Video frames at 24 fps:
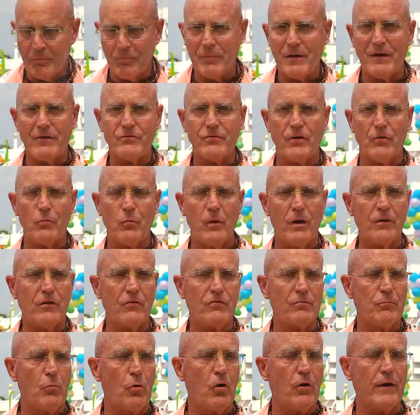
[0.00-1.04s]
means that one
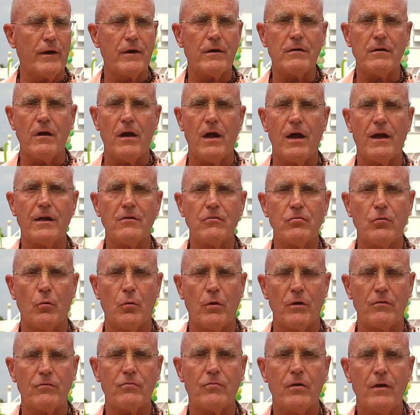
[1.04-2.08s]
is more inclined
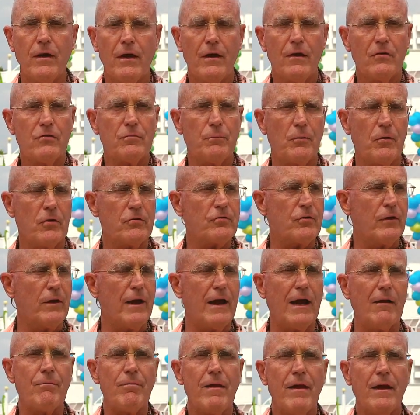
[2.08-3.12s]
towards spiritual
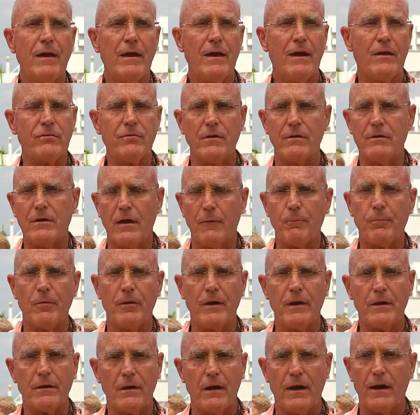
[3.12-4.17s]
life. It's a
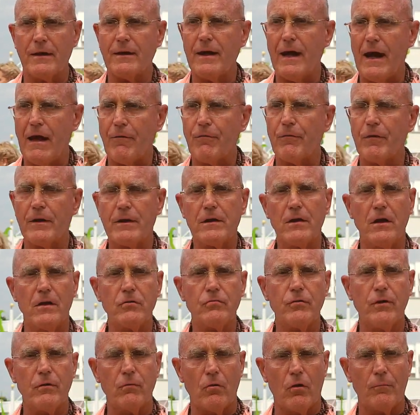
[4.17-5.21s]
deeply uh, Catholic
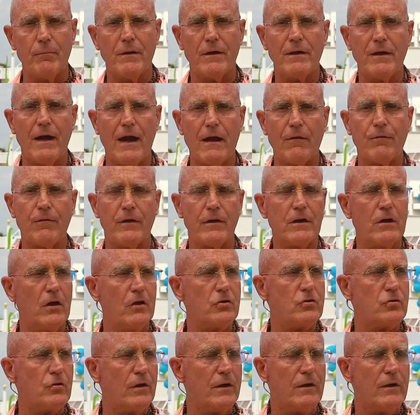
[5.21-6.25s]
country, Roman Catholic
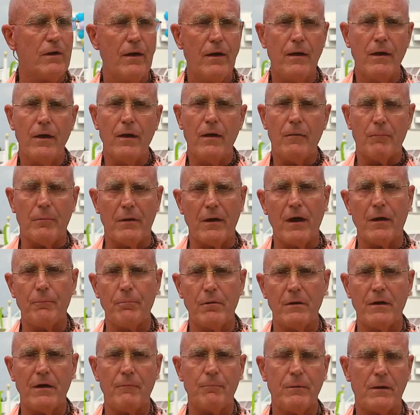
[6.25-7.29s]
country, but I
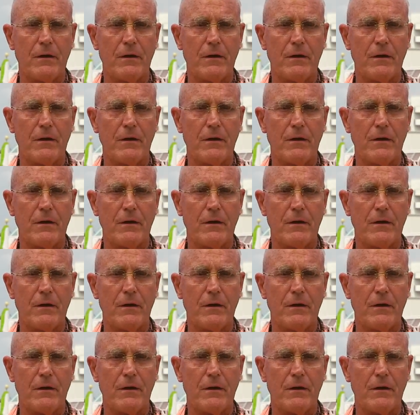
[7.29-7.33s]
believe